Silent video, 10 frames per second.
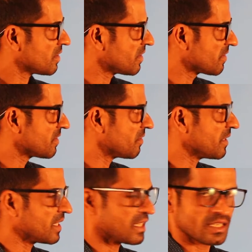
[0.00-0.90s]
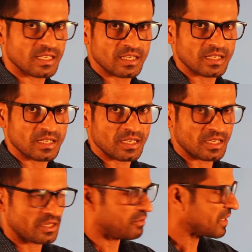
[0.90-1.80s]
This is the way
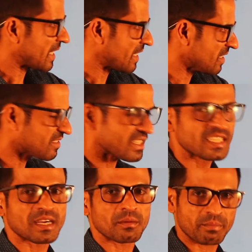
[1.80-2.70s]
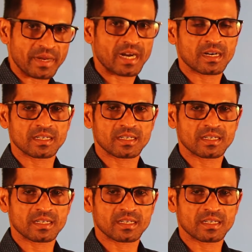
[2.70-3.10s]
we can easily compare.